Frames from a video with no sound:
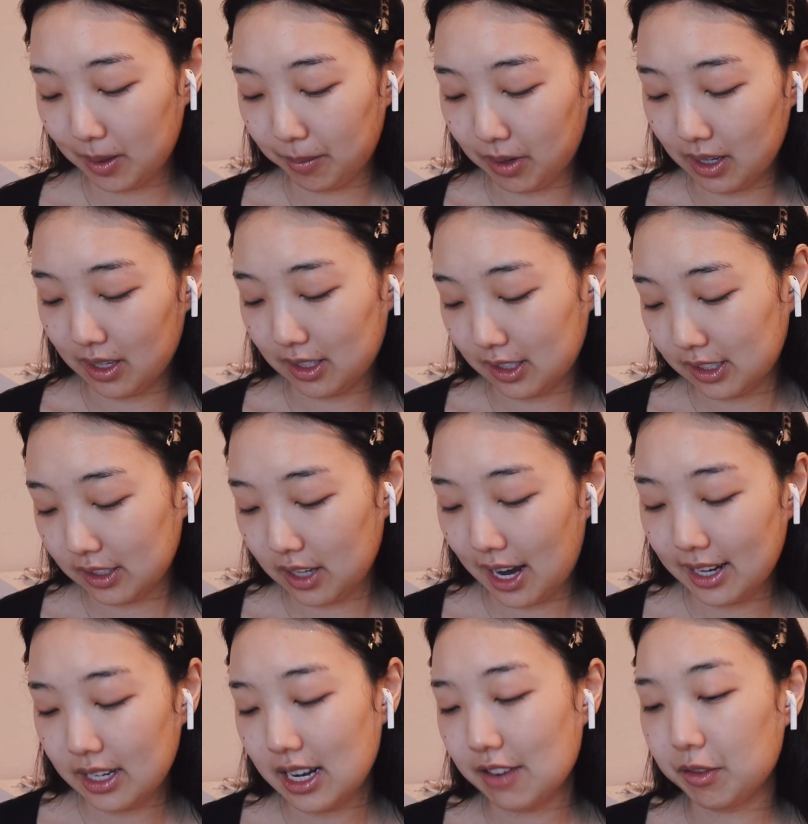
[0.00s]
But
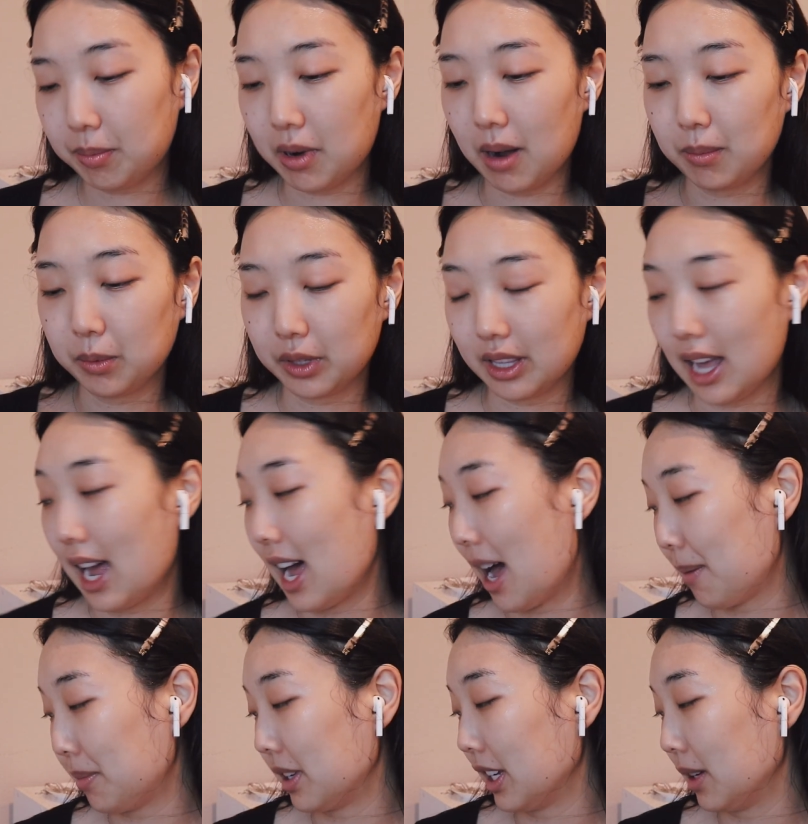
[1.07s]
I didn't have a problem with that
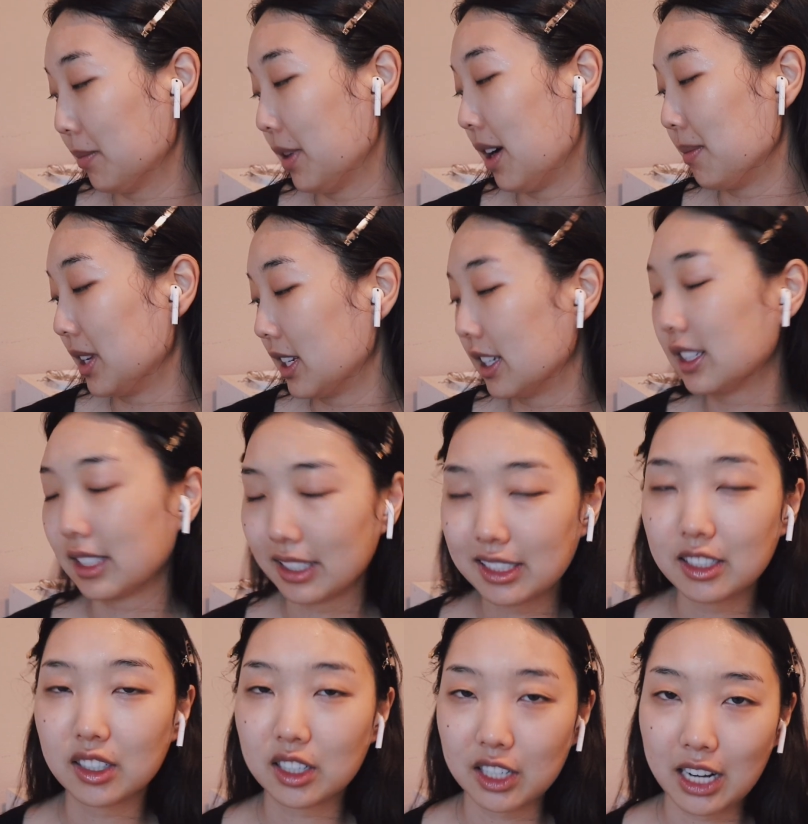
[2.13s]
happening, but I mean, it
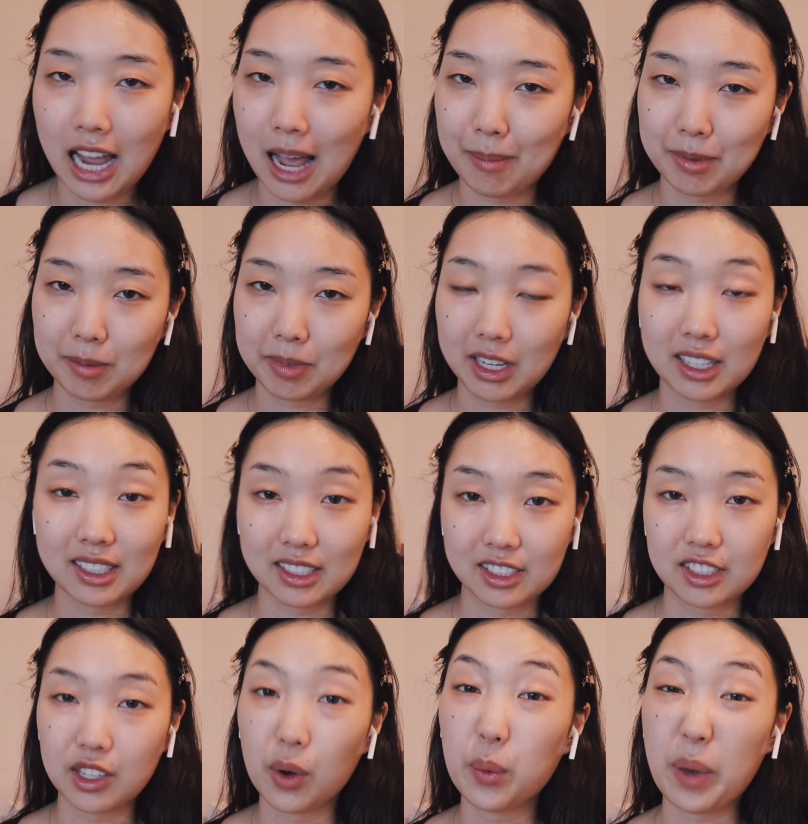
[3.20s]
still could happen because it's so